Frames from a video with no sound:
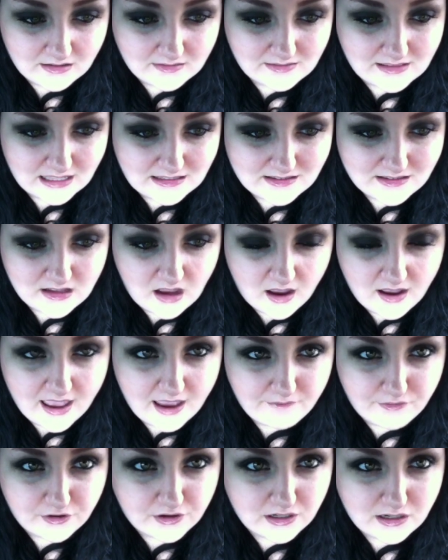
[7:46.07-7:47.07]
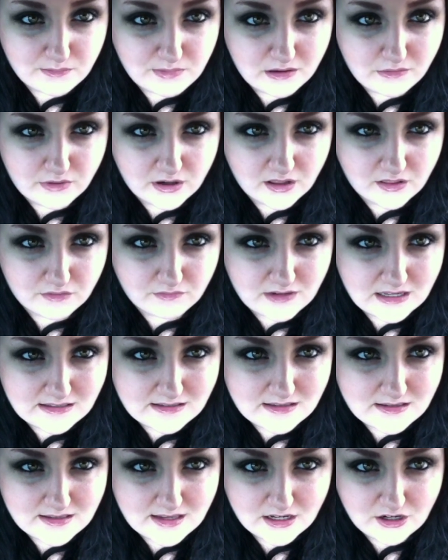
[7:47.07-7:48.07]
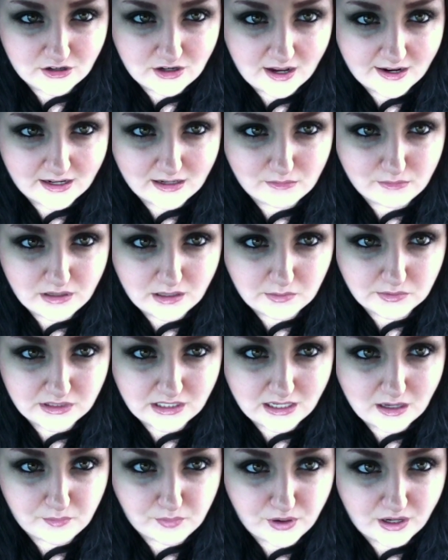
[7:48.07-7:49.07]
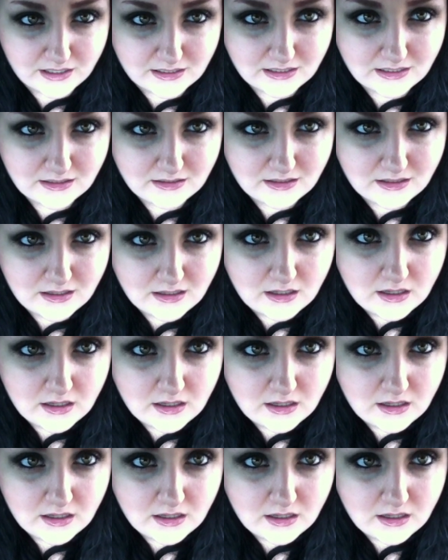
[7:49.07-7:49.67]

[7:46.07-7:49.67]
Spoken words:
that's not ever gonna be one of the reasons that you're not gonna be able to get pregnant.